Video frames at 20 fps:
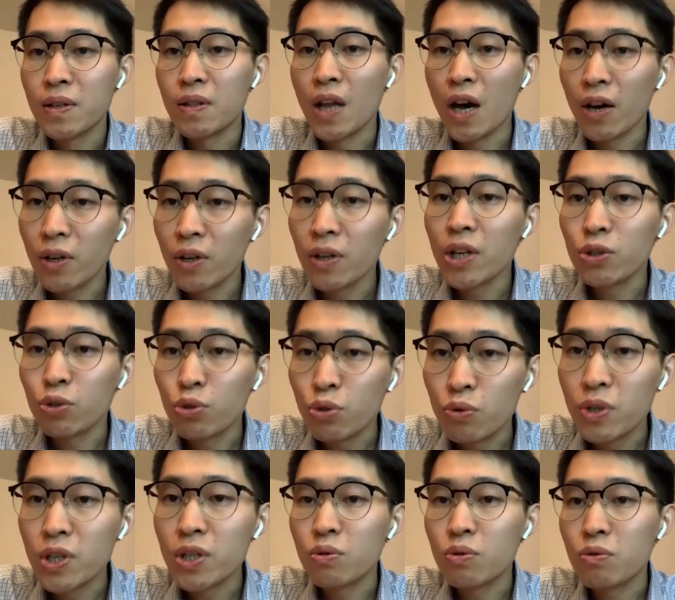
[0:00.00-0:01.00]
not only
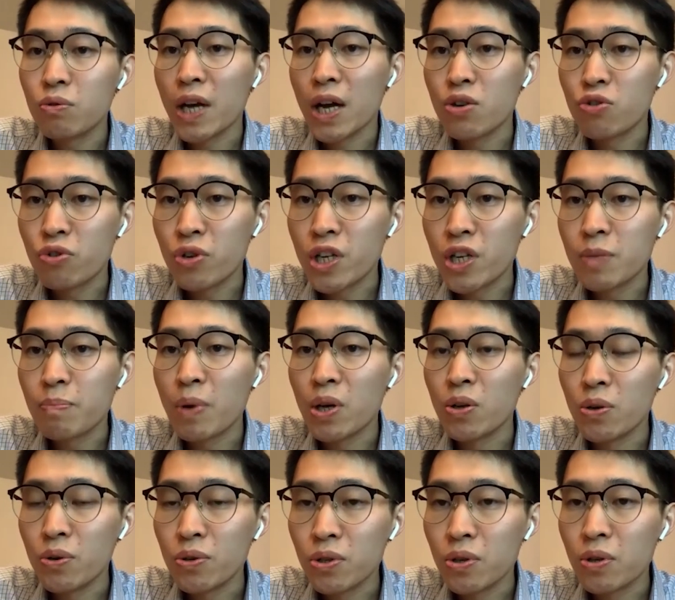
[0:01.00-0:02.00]
to these two countries,
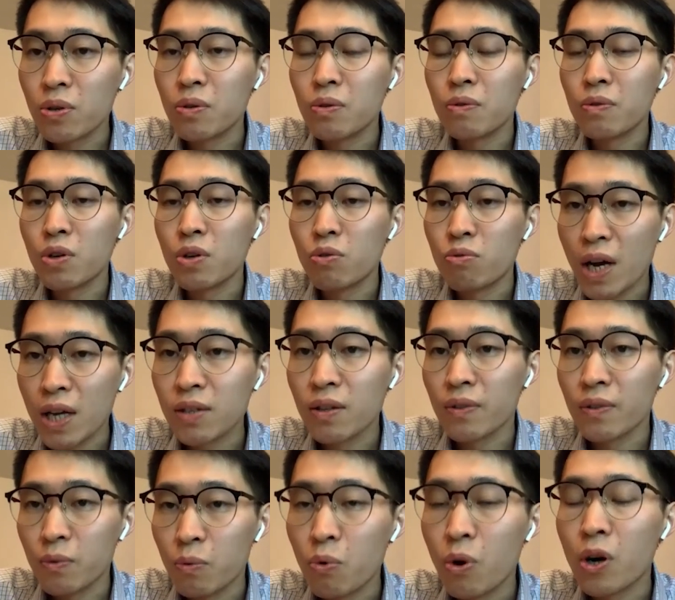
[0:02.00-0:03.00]
but also the rest
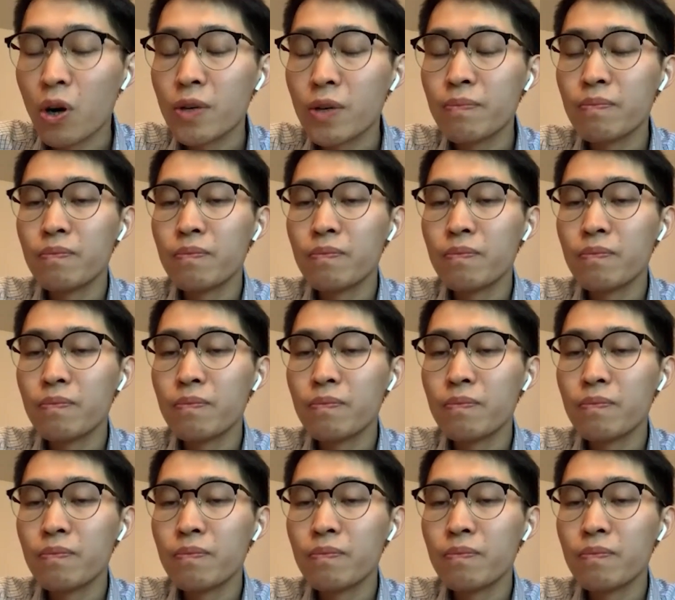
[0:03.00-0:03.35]
of the world.